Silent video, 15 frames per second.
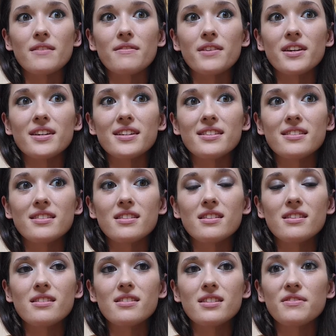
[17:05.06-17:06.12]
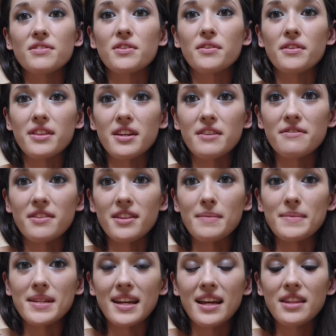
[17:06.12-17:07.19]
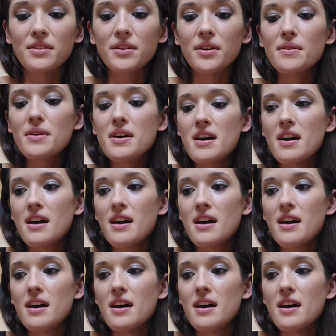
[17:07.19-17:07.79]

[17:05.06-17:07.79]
a very difficult thing for them to get through.